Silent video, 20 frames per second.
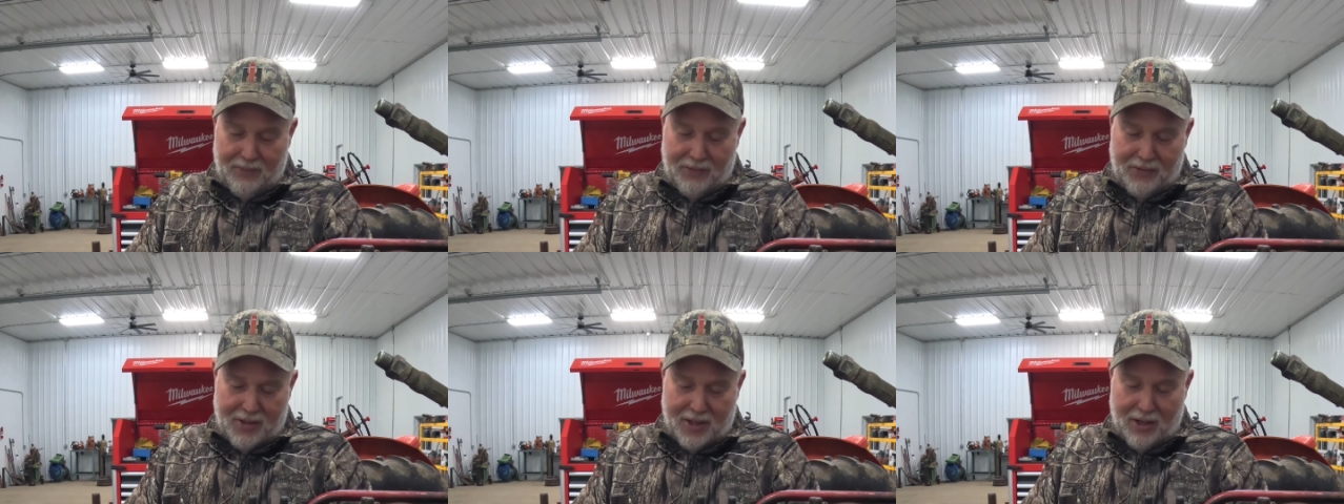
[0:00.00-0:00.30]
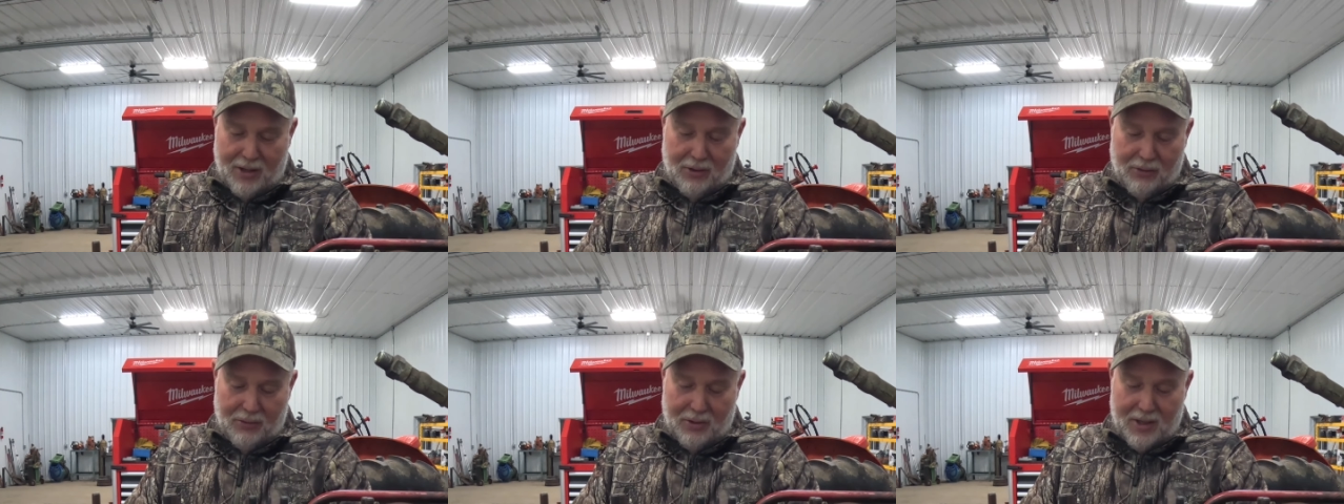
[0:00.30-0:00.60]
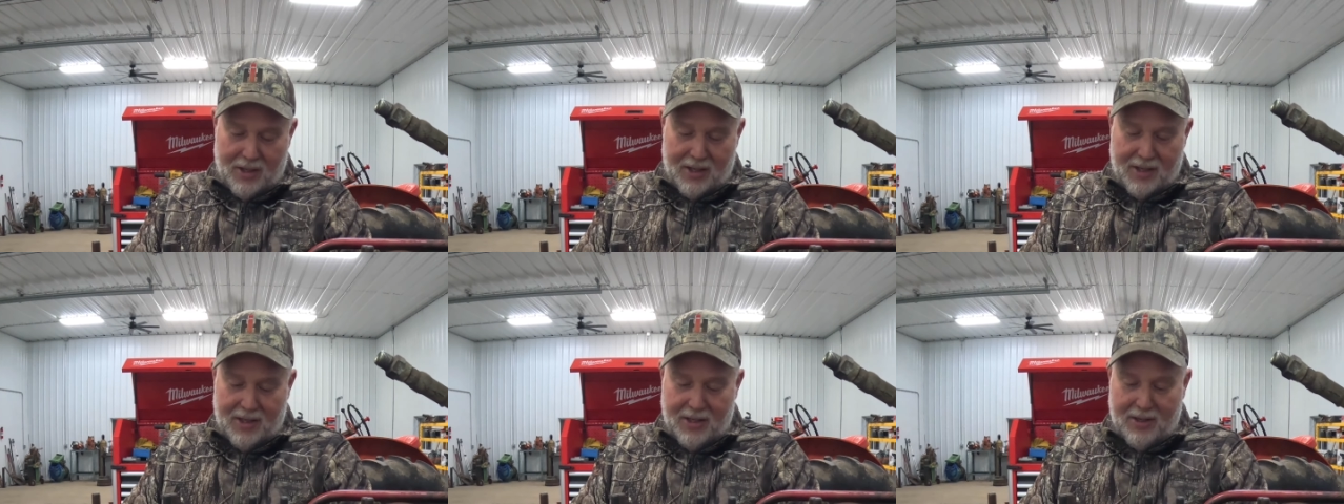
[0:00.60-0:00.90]
you know,
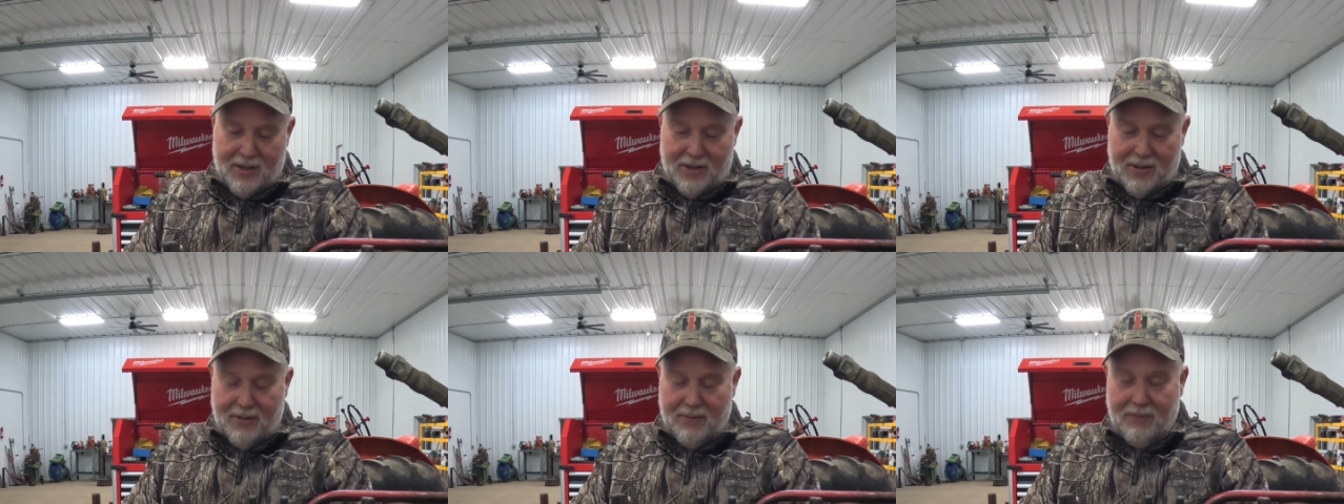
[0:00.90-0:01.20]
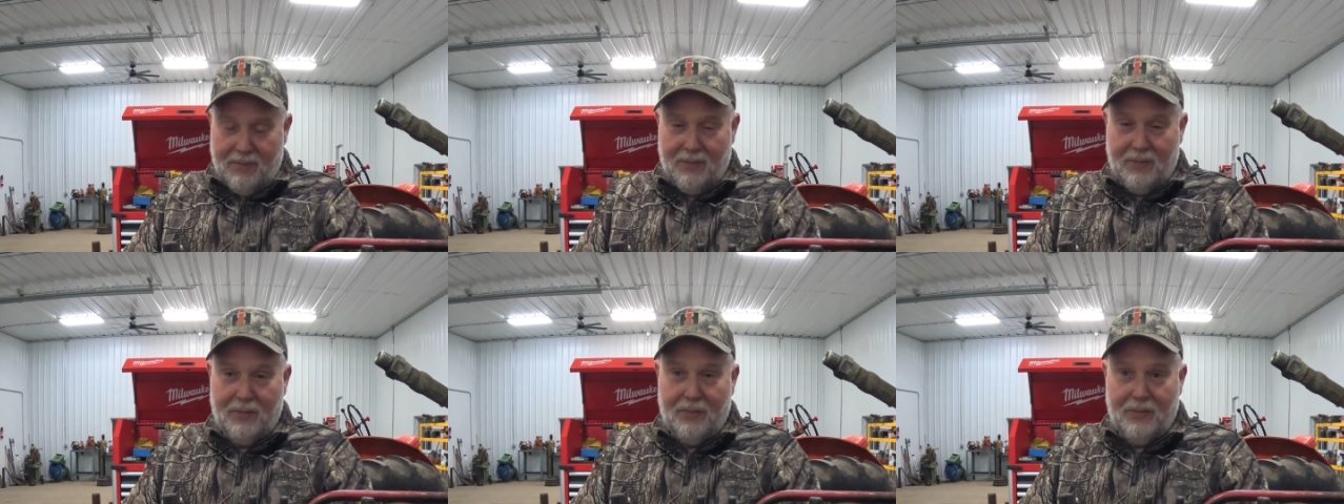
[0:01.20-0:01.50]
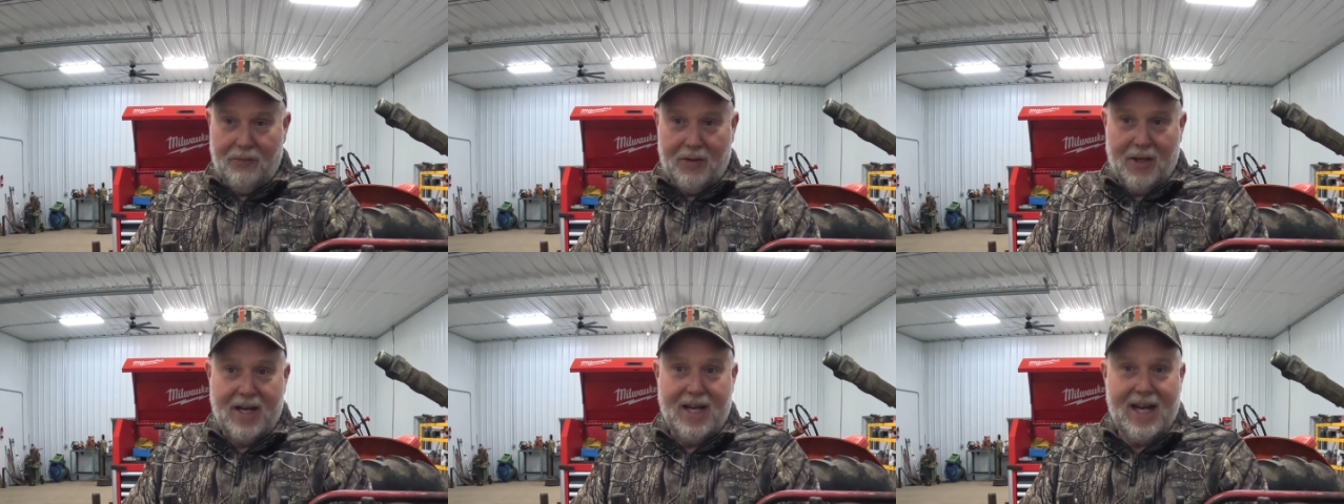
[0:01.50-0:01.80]

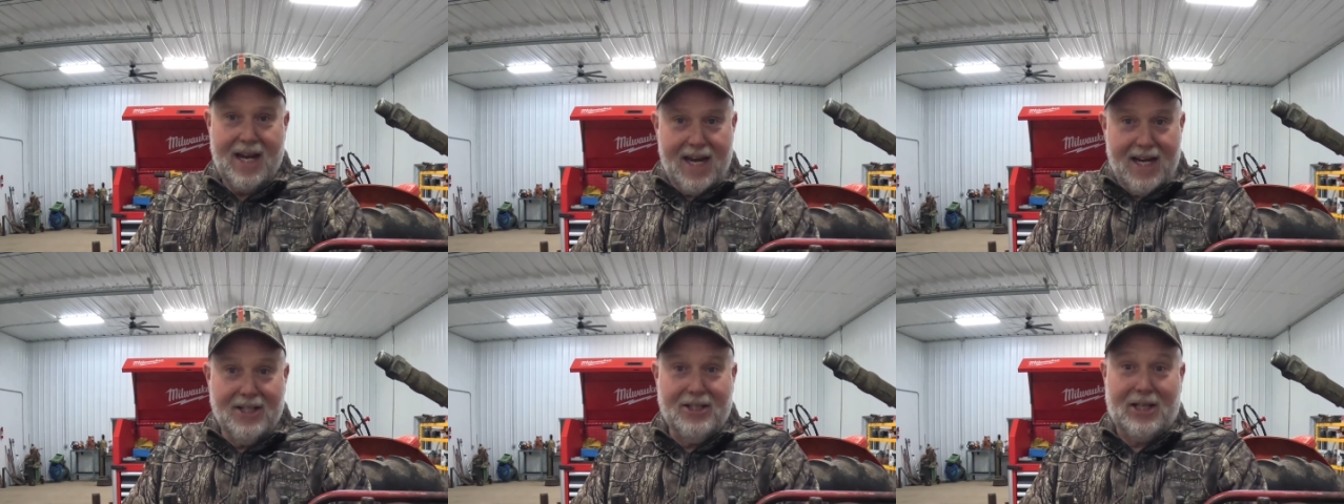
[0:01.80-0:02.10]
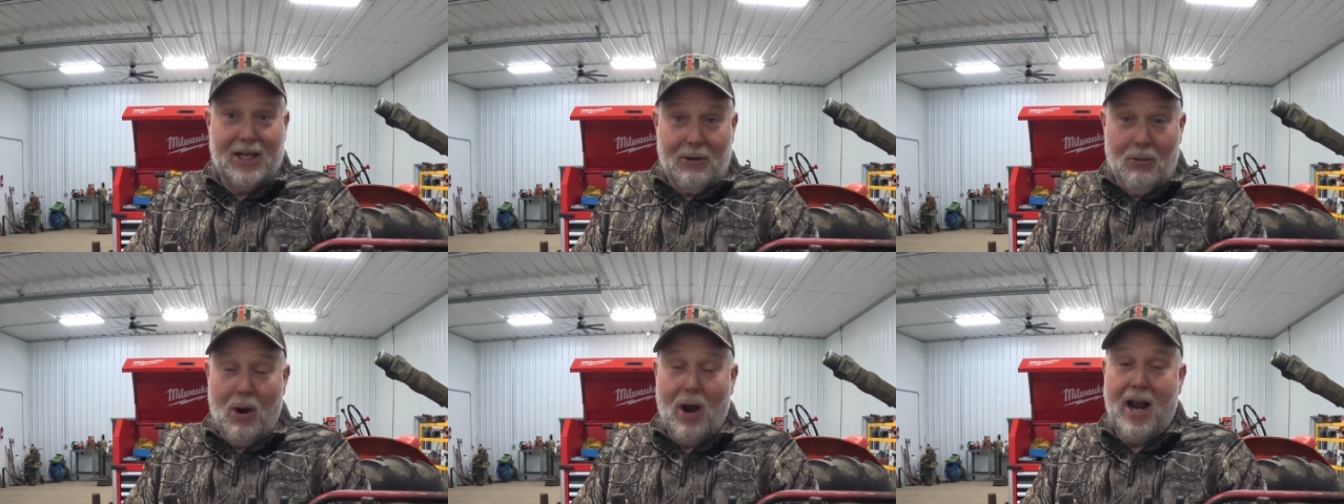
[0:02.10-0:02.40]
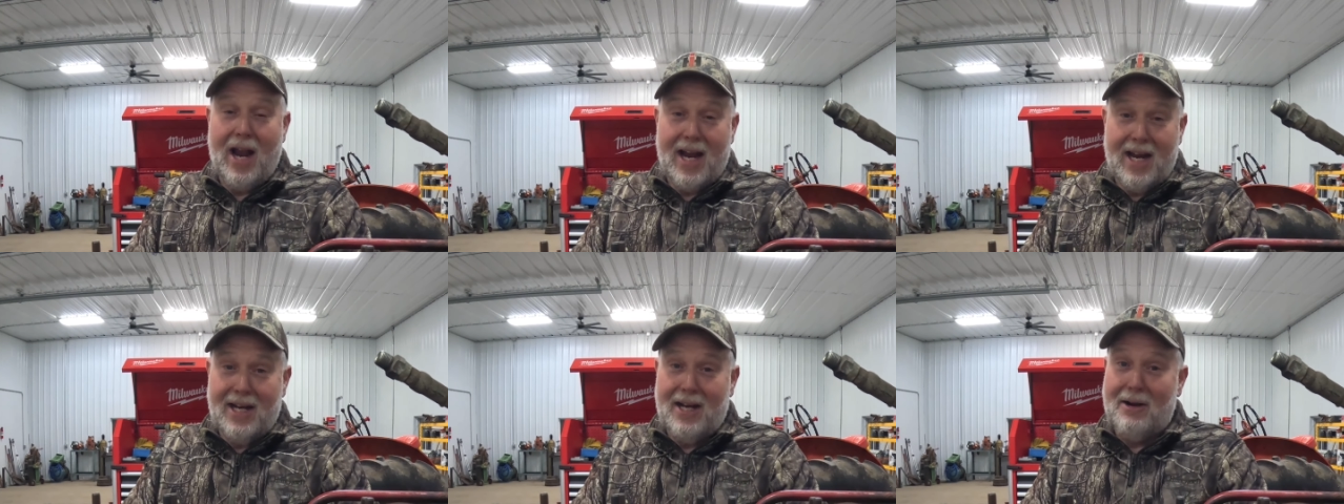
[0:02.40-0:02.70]
the easy
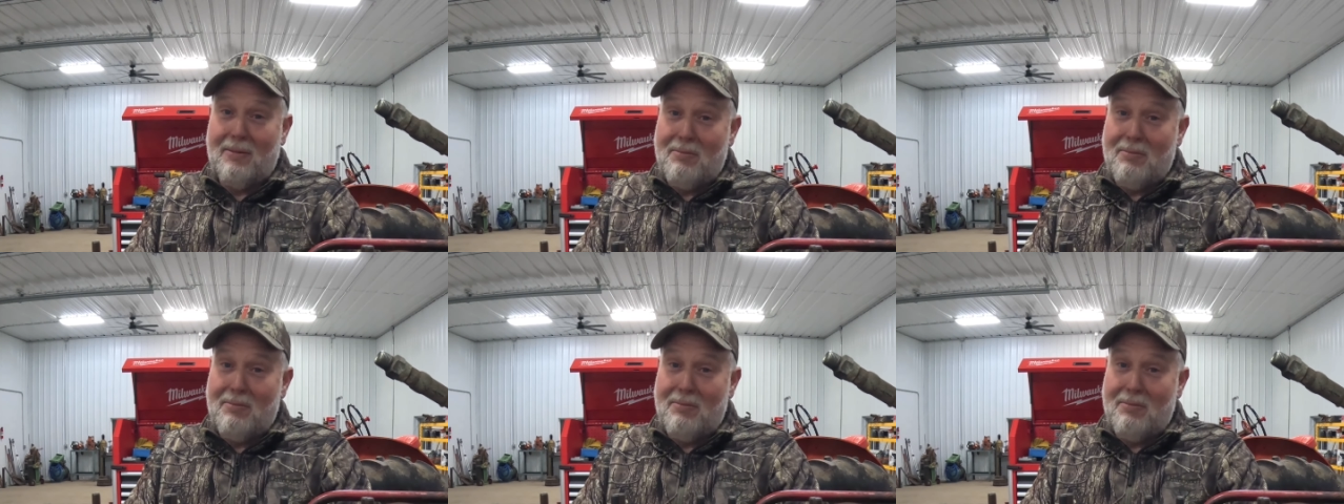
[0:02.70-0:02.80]
way to